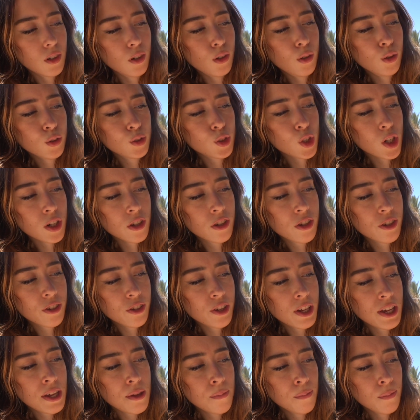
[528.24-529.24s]
ultra
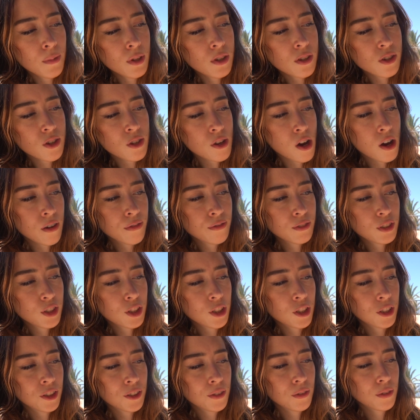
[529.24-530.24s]
slim, soft
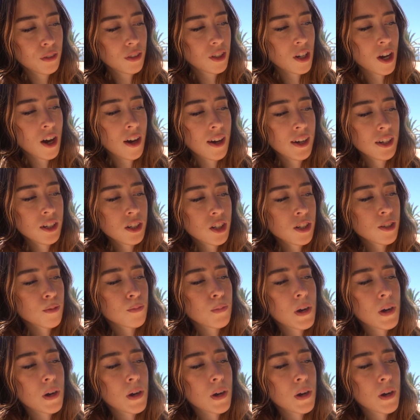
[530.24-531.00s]
to touch,